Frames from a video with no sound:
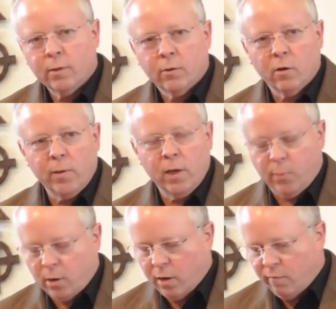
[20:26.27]
or being
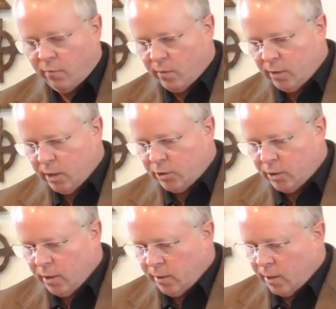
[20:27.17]
part of a
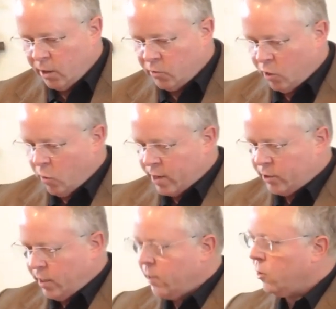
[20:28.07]
religion that is
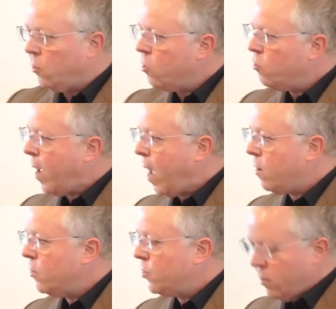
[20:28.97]
regressing into old
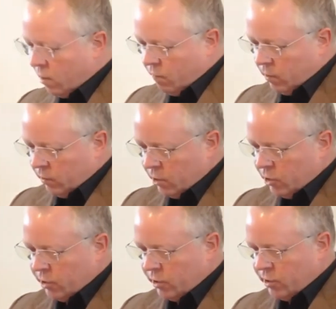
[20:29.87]
patterns of
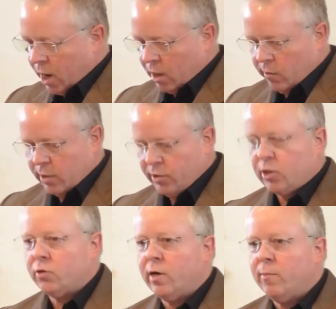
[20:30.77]
religious intolerance,
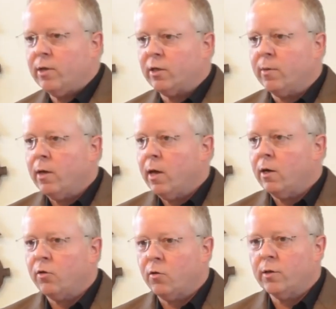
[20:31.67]
extremism, and
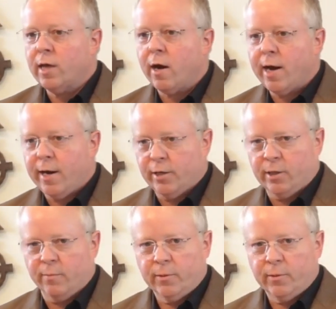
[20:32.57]
authoritarianism.